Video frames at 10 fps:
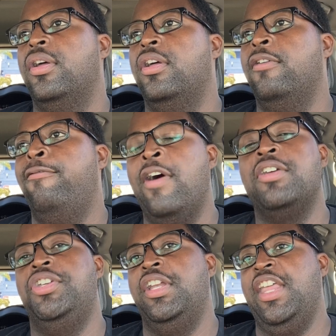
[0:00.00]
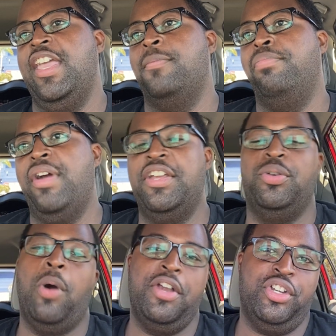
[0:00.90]
functioning pressure
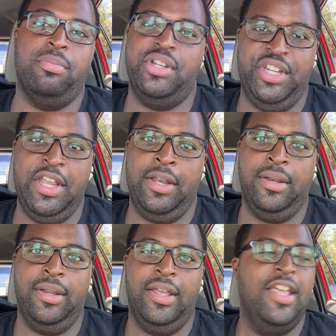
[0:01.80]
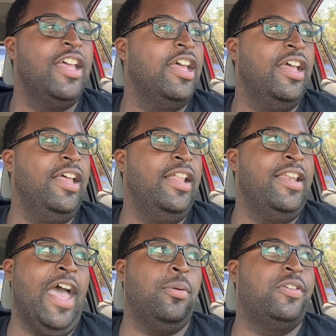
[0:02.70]
washer machine.
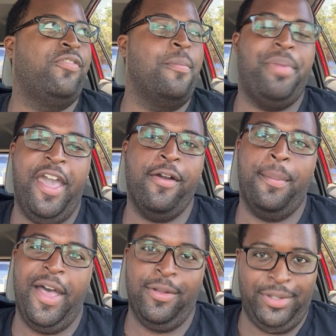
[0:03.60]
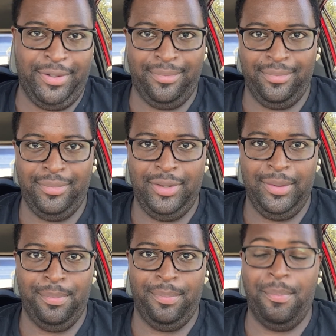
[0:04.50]
That was from Paramount,
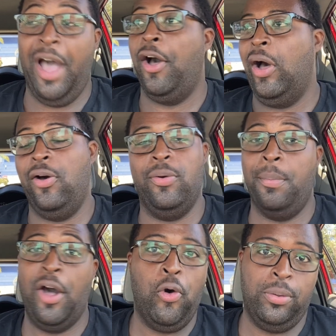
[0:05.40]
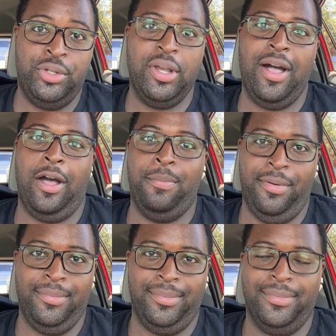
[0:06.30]
my old job.
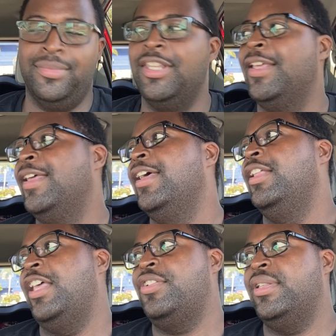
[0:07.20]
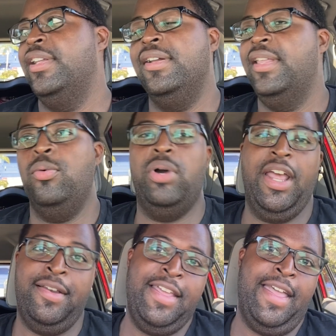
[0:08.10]
That's literally what I
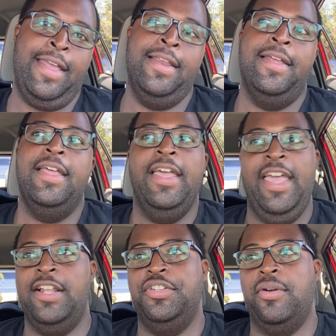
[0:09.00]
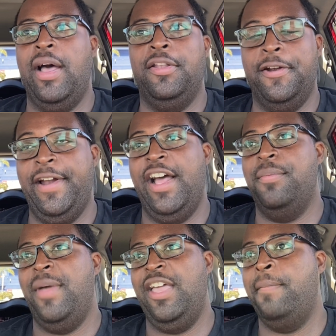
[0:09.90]
did. And so I learned how to
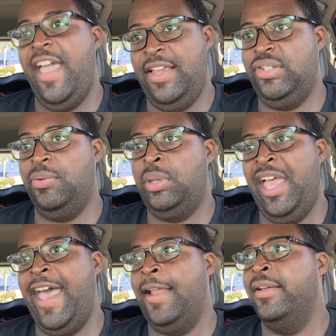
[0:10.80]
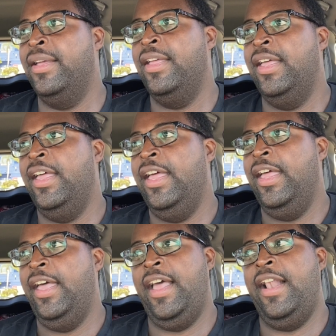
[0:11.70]
make bass with that.
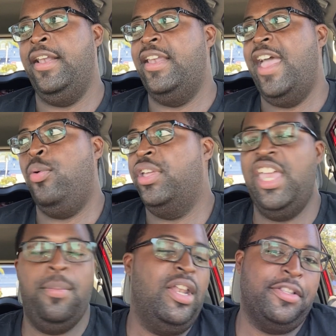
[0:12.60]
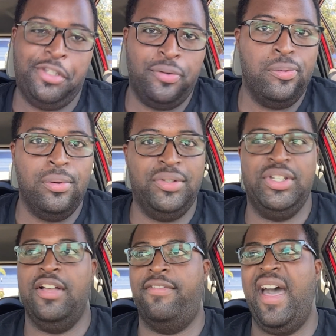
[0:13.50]
And they would give me the tools
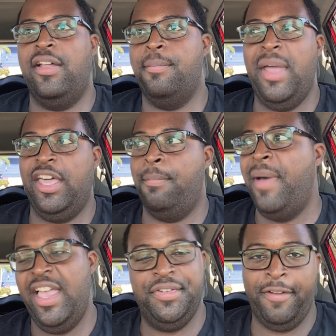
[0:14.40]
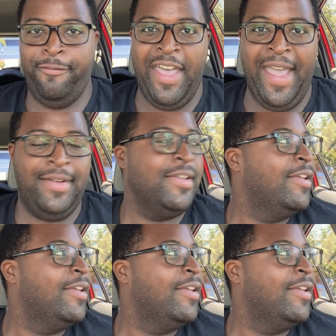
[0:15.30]
of how to make a bass effect.